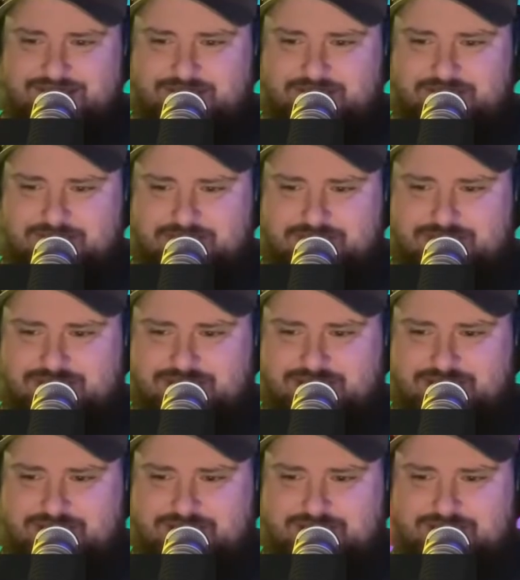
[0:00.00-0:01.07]

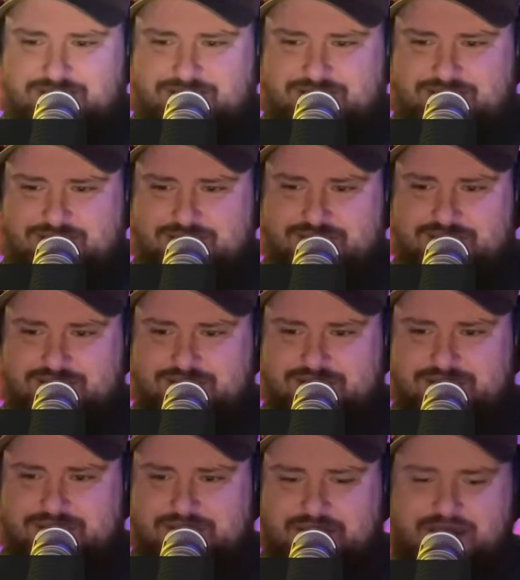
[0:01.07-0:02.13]
Woo!
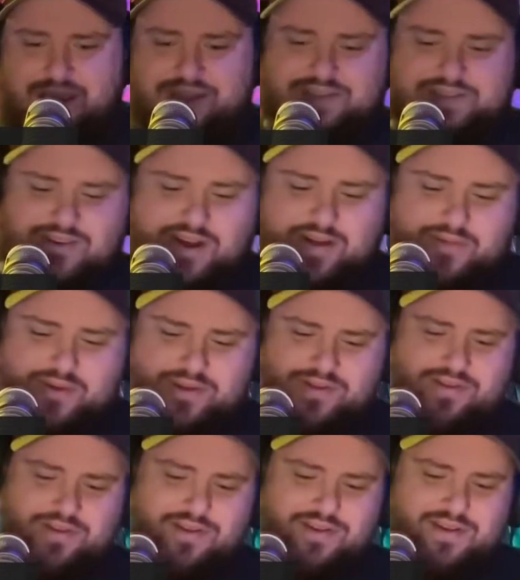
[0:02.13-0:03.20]
Yeah, grandma.
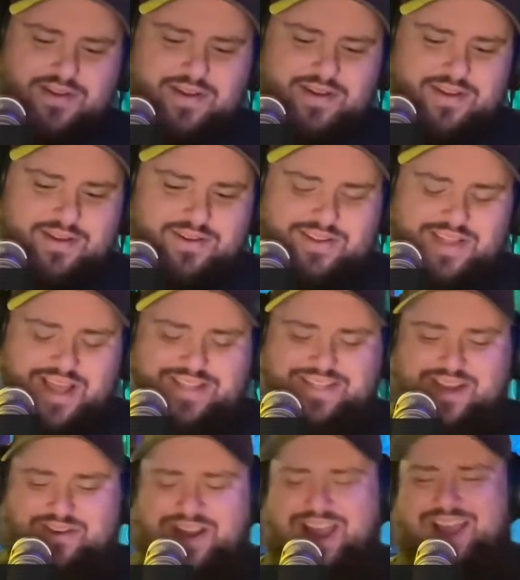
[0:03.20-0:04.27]
That's
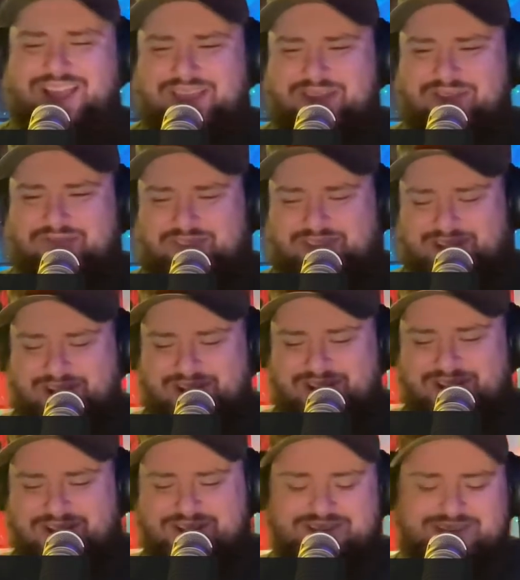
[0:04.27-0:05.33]
how the flare
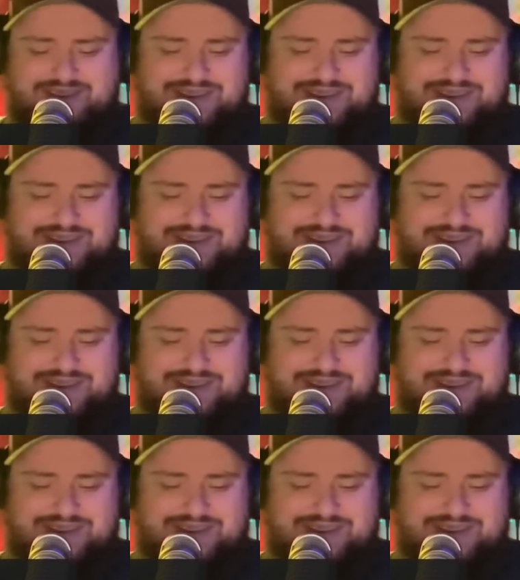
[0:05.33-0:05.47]
gun.